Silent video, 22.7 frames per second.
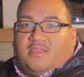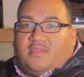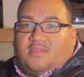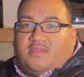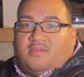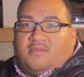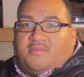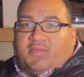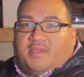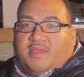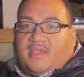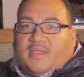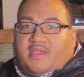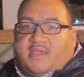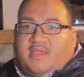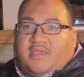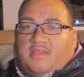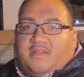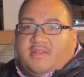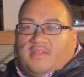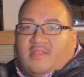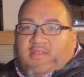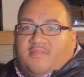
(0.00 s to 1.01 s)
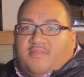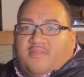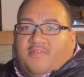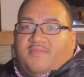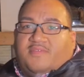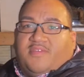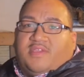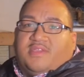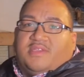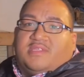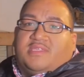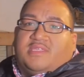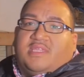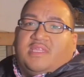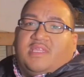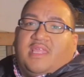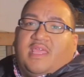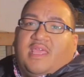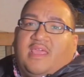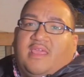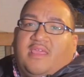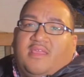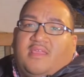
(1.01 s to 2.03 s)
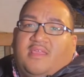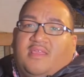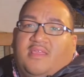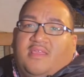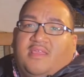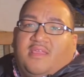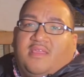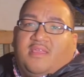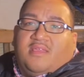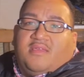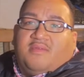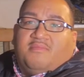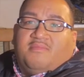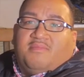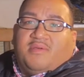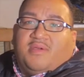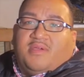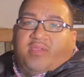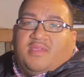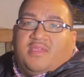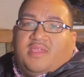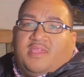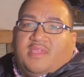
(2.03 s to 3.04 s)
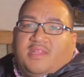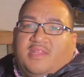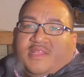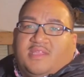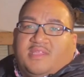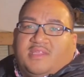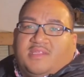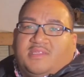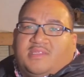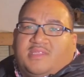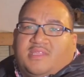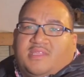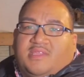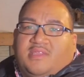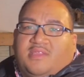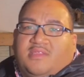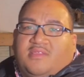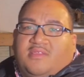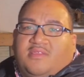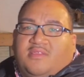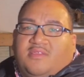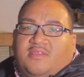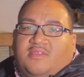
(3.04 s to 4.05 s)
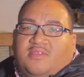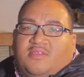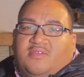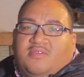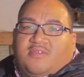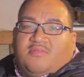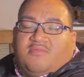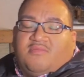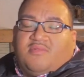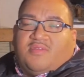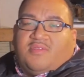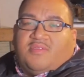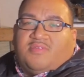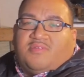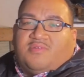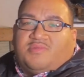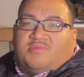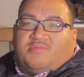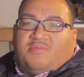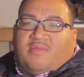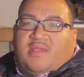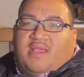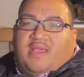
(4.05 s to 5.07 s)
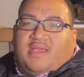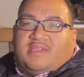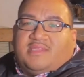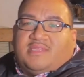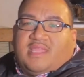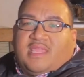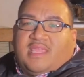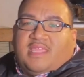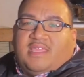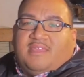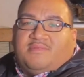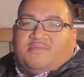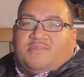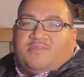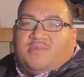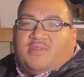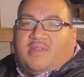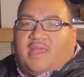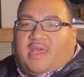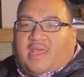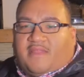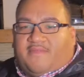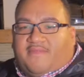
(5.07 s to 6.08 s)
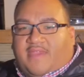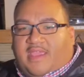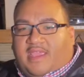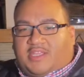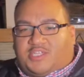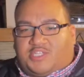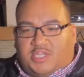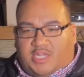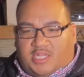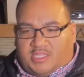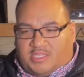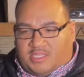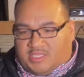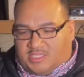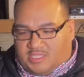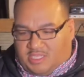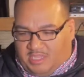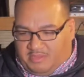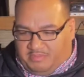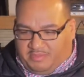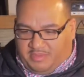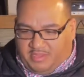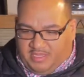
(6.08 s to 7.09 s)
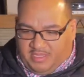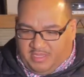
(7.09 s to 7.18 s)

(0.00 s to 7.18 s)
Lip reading: Oh my God, I don't know if you can see that, but it is one of those rods that gives you a lot of action at the tip.